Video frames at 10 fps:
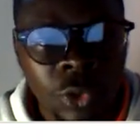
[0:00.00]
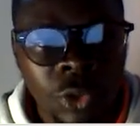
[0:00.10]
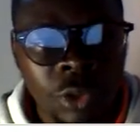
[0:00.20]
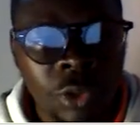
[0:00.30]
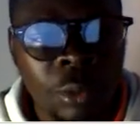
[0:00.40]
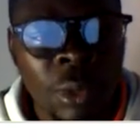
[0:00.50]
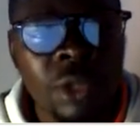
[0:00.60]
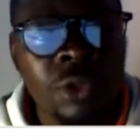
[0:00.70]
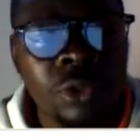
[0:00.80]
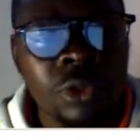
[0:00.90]
by
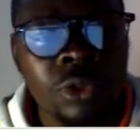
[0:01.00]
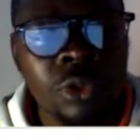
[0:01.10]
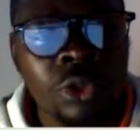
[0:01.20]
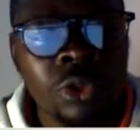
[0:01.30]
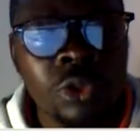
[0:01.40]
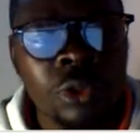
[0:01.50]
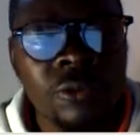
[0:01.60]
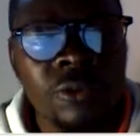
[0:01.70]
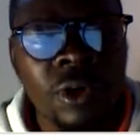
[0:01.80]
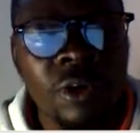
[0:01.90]
use
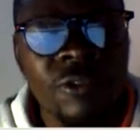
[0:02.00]
of Visual